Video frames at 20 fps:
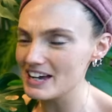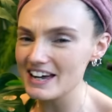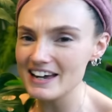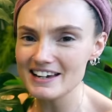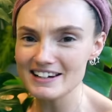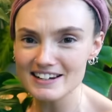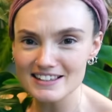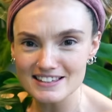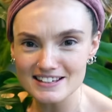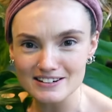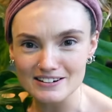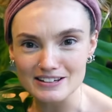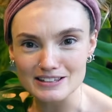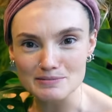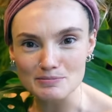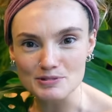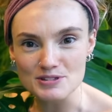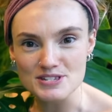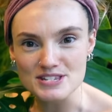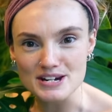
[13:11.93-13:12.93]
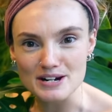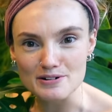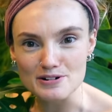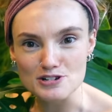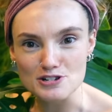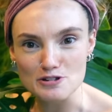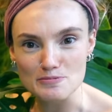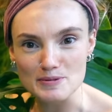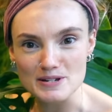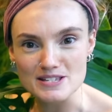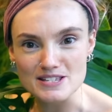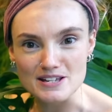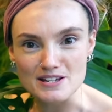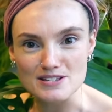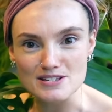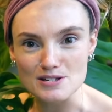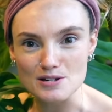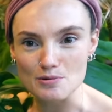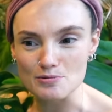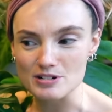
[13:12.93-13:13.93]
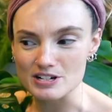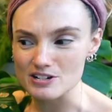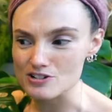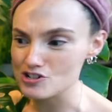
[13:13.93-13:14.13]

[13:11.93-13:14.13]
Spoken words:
anything like the Monstera dubias that are sold in